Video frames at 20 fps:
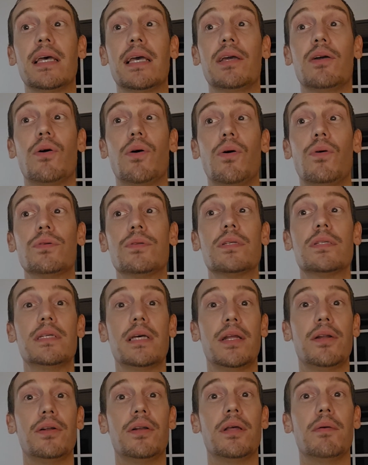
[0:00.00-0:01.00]
a gold
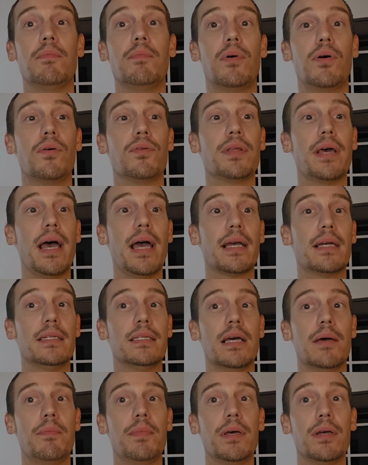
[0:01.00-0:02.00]
standard in both
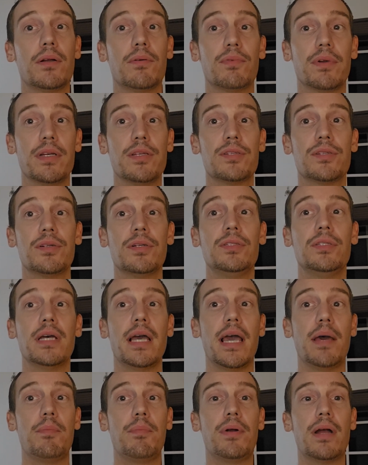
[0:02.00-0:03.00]
academic research
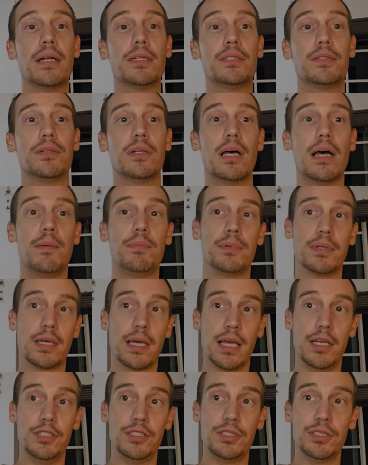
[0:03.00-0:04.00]
and practical
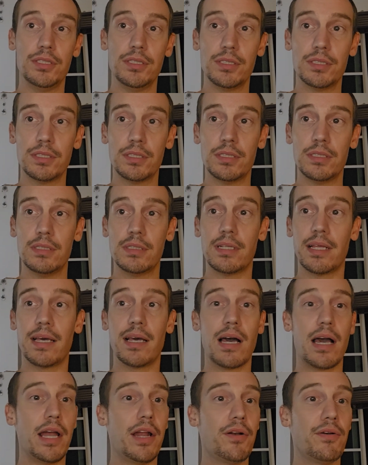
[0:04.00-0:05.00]
applications, like
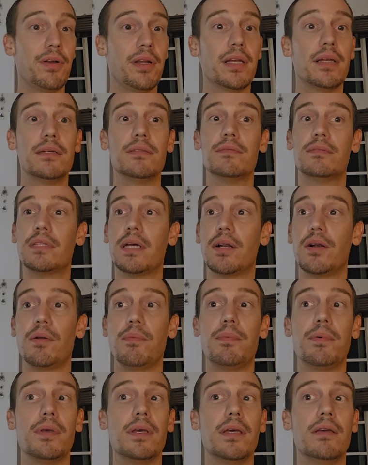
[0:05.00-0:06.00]
hiring,
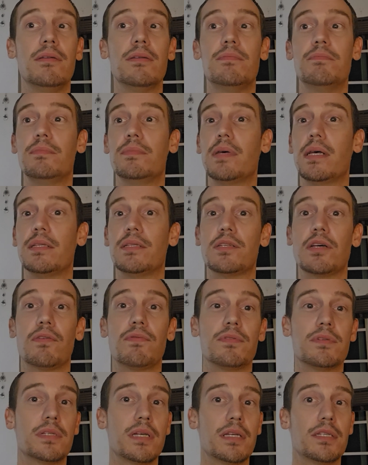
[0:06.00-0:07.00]
therapy, and
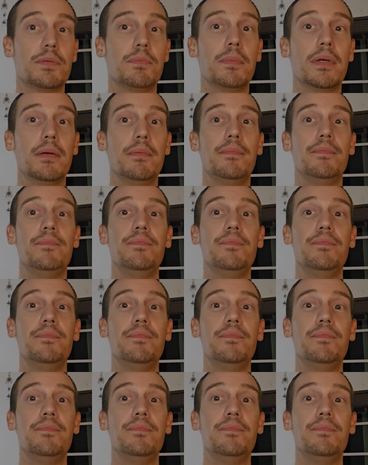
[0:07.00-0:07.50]
self-assessment.